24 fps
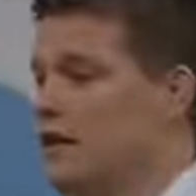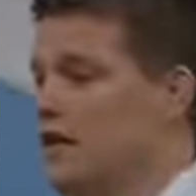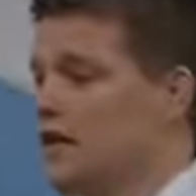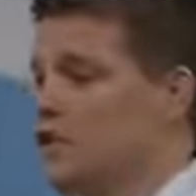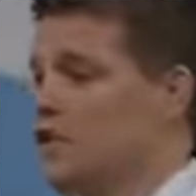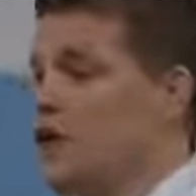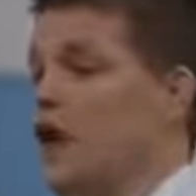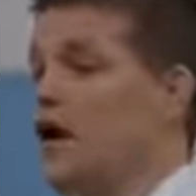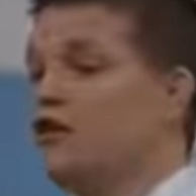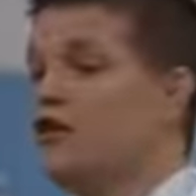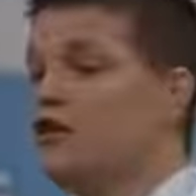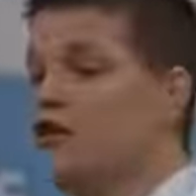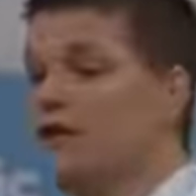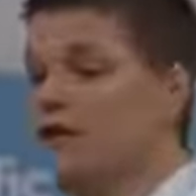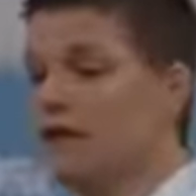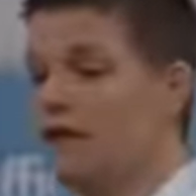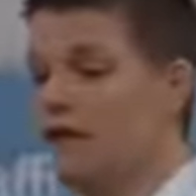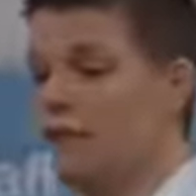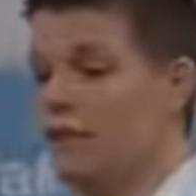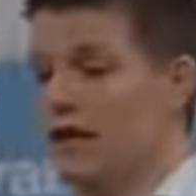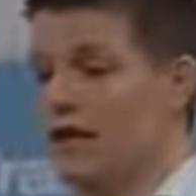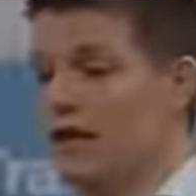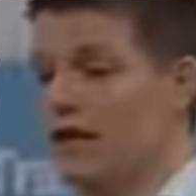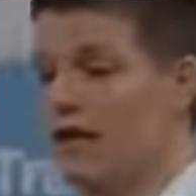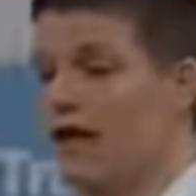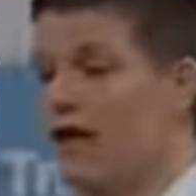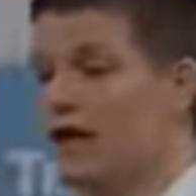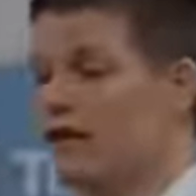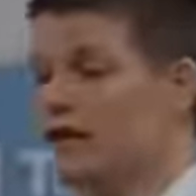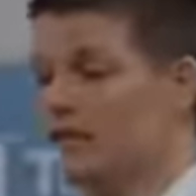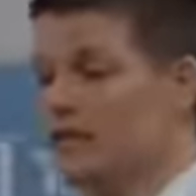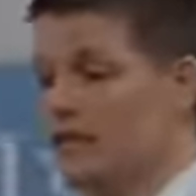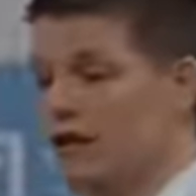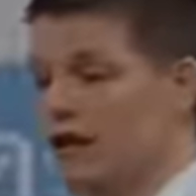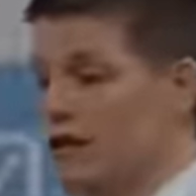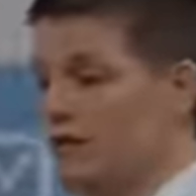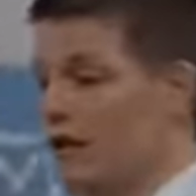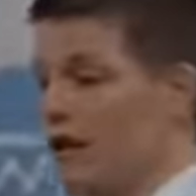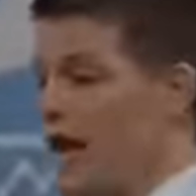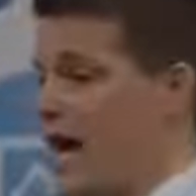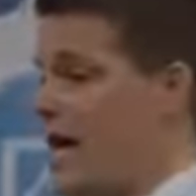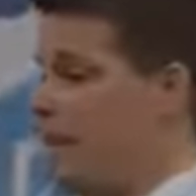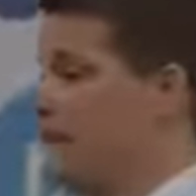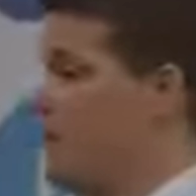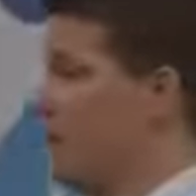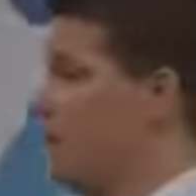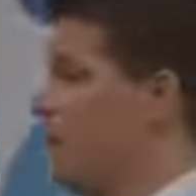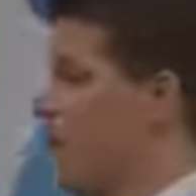As long as you give them a because, they're going to be
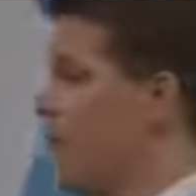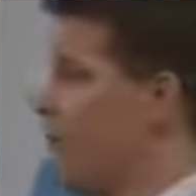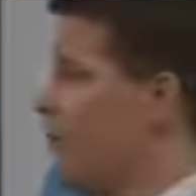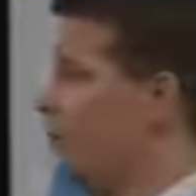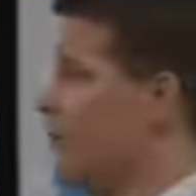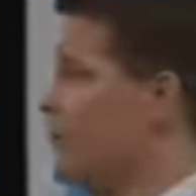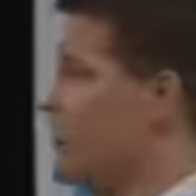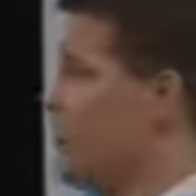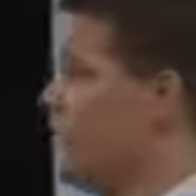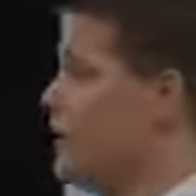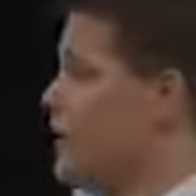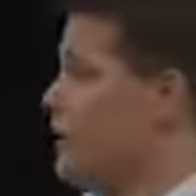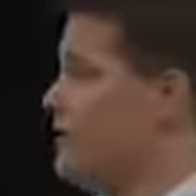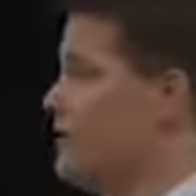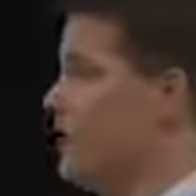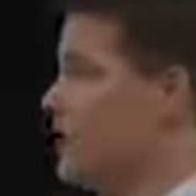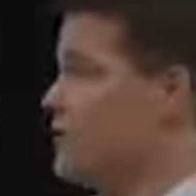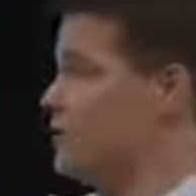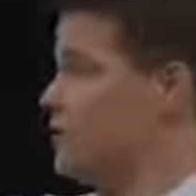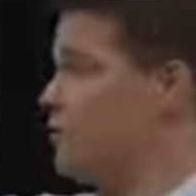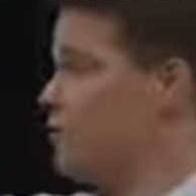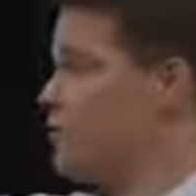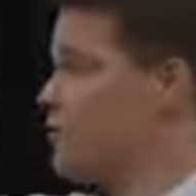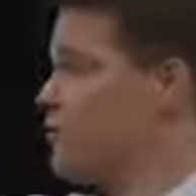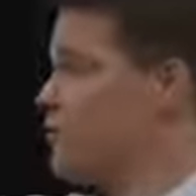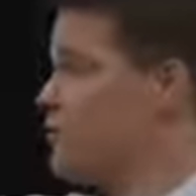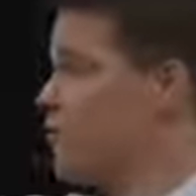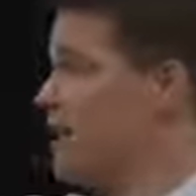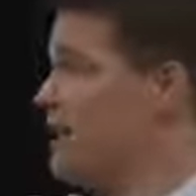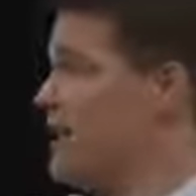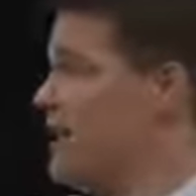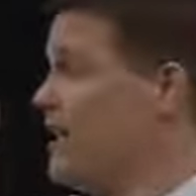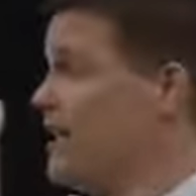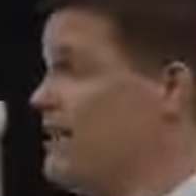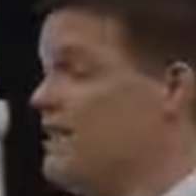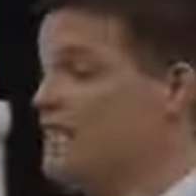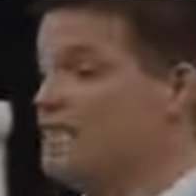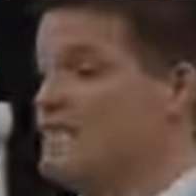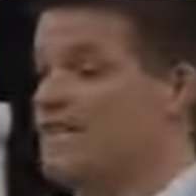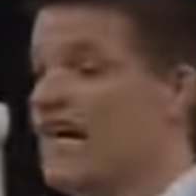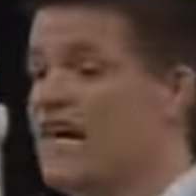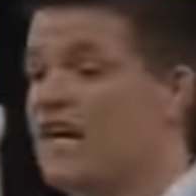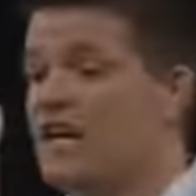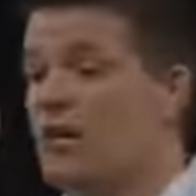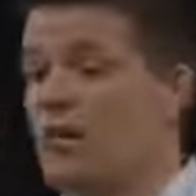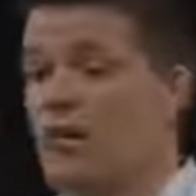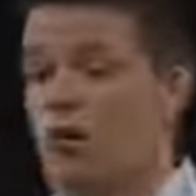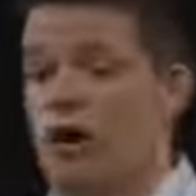happy, right? So that's the first one.
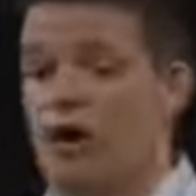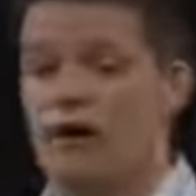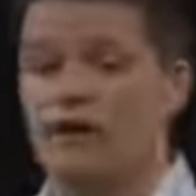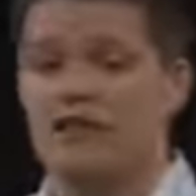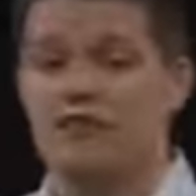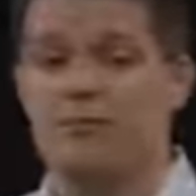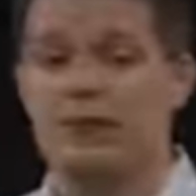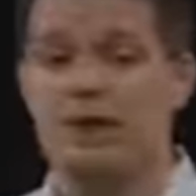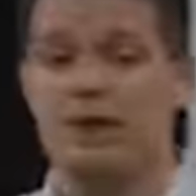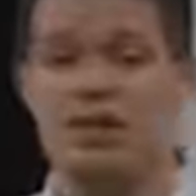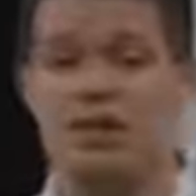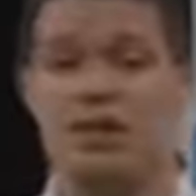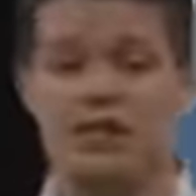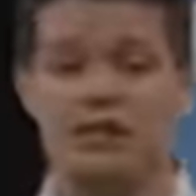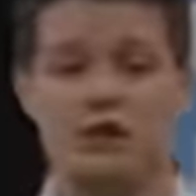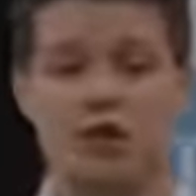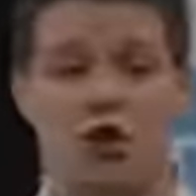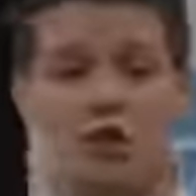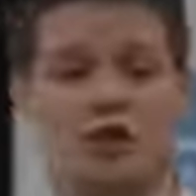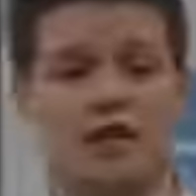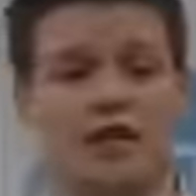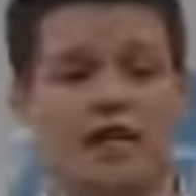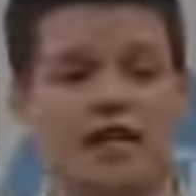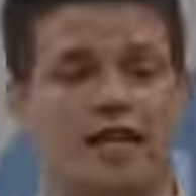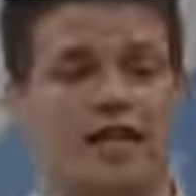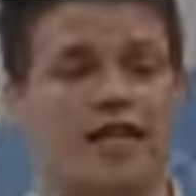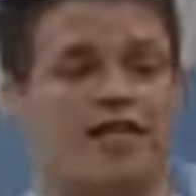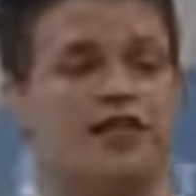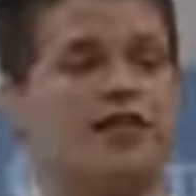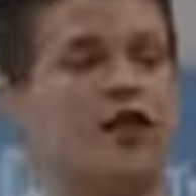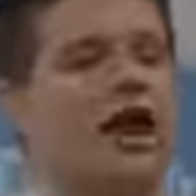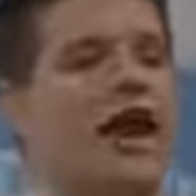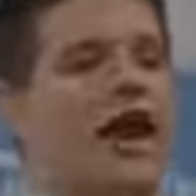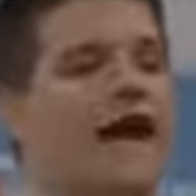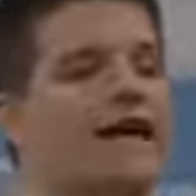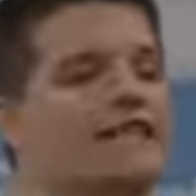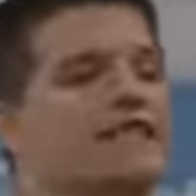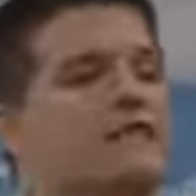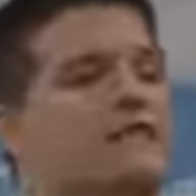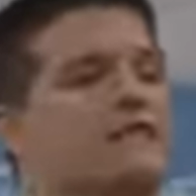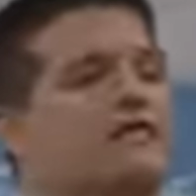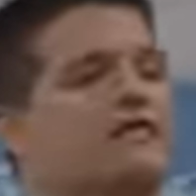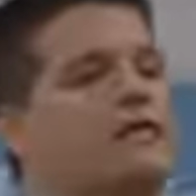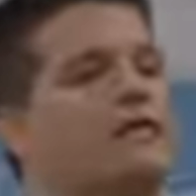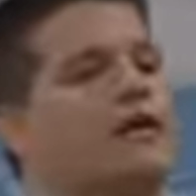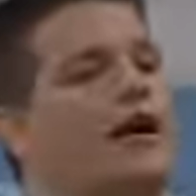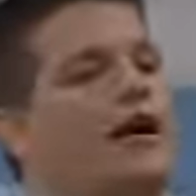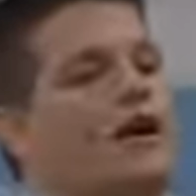Second one, especially on these low ticket things, there has to be
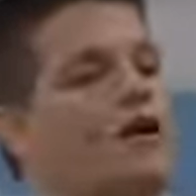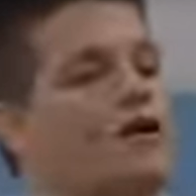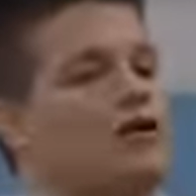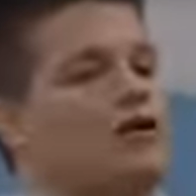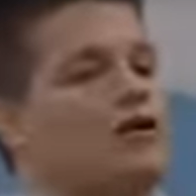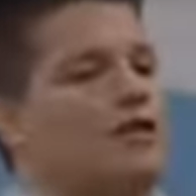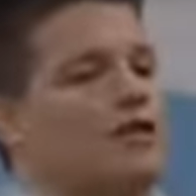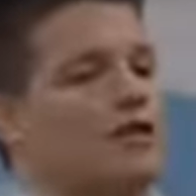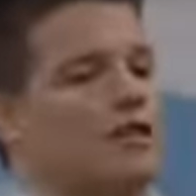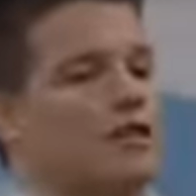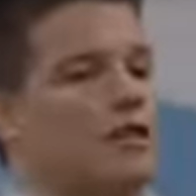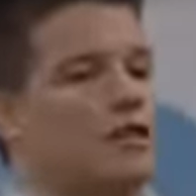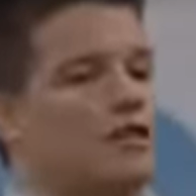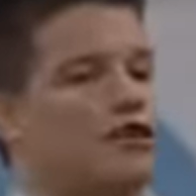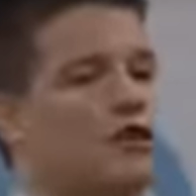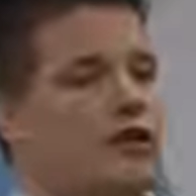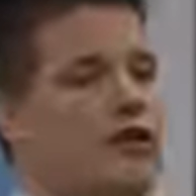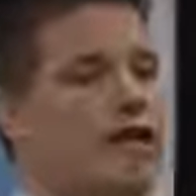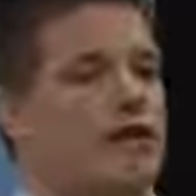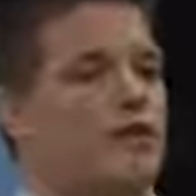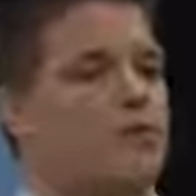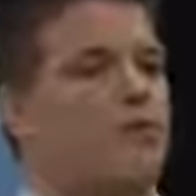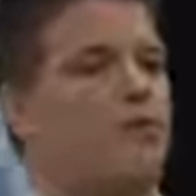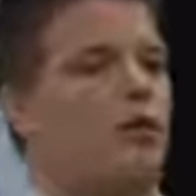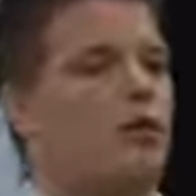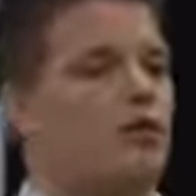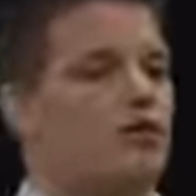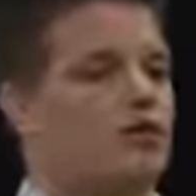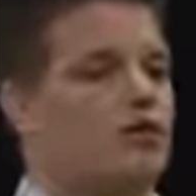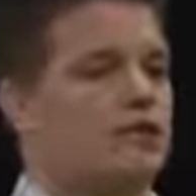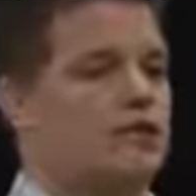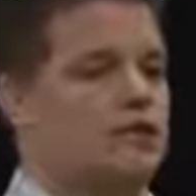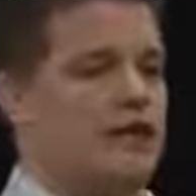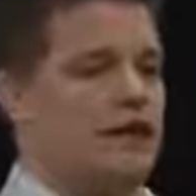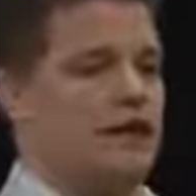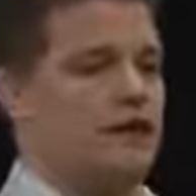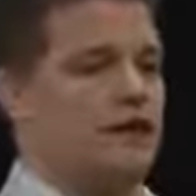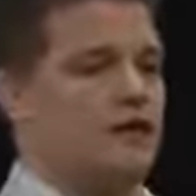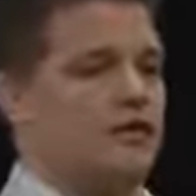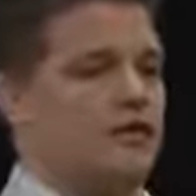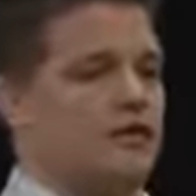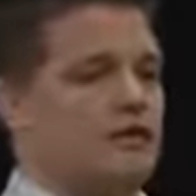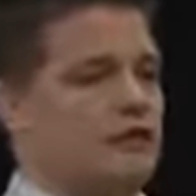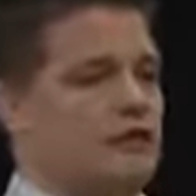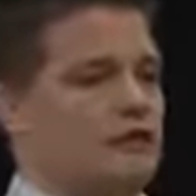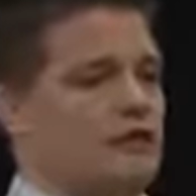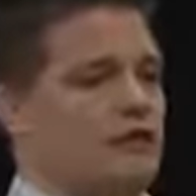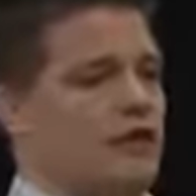some kind of urgency. These are impulse
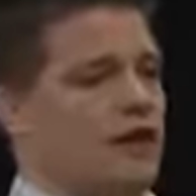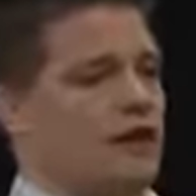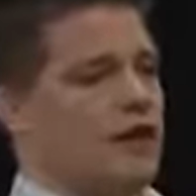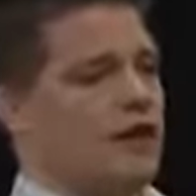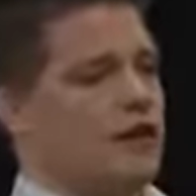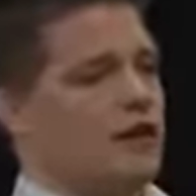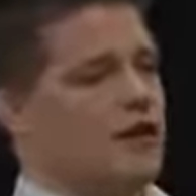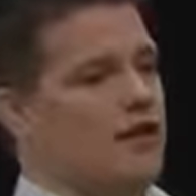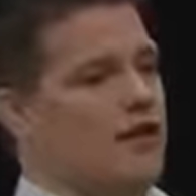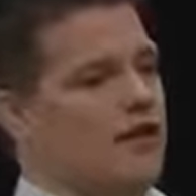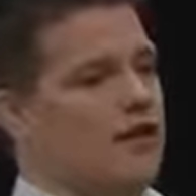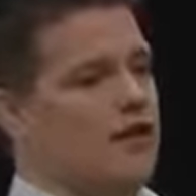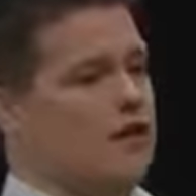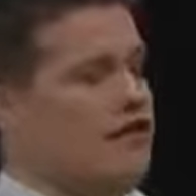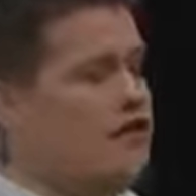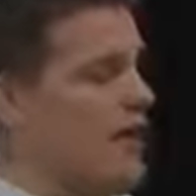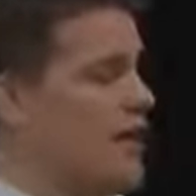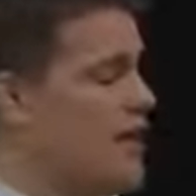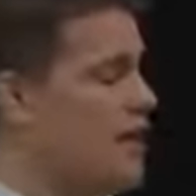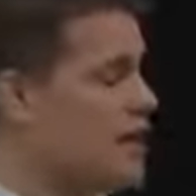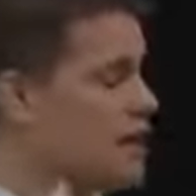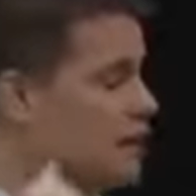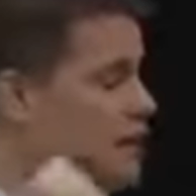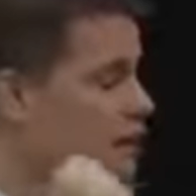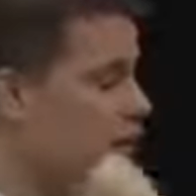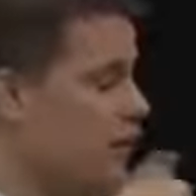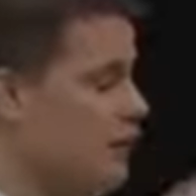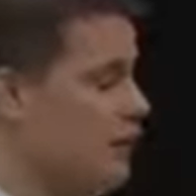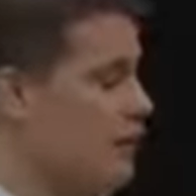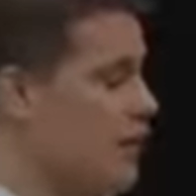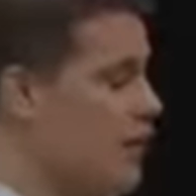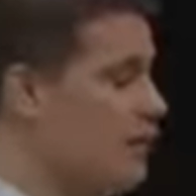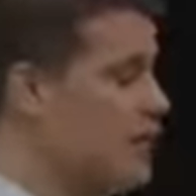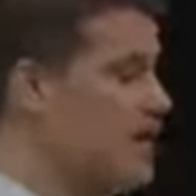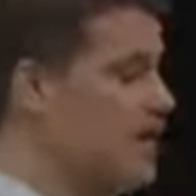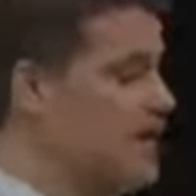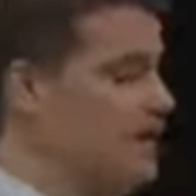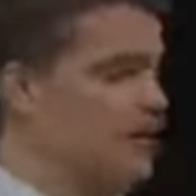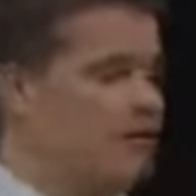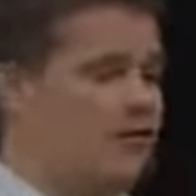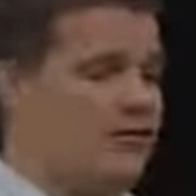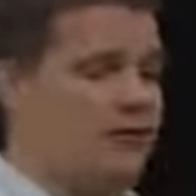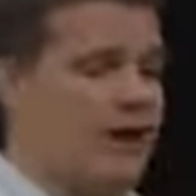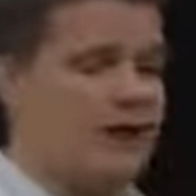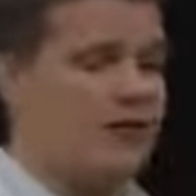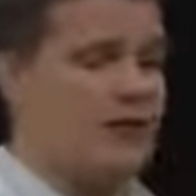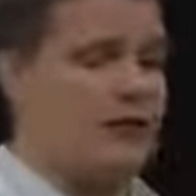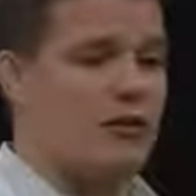sales, right? Like, here's this free book, it's going to be here
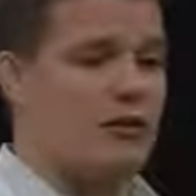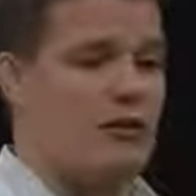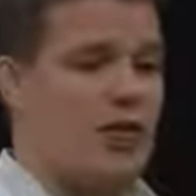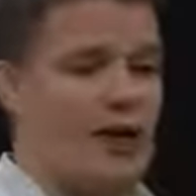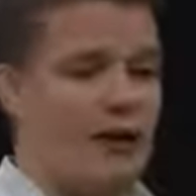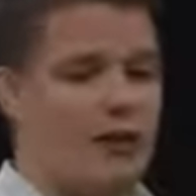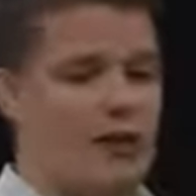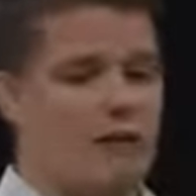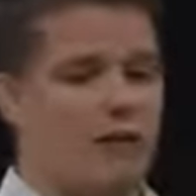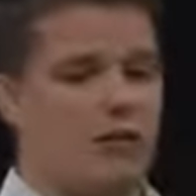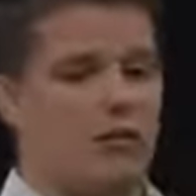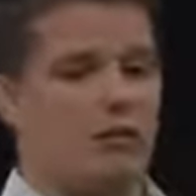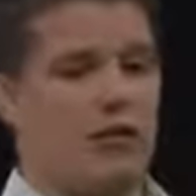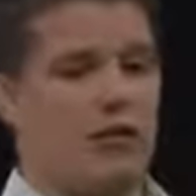forever, buy it whenever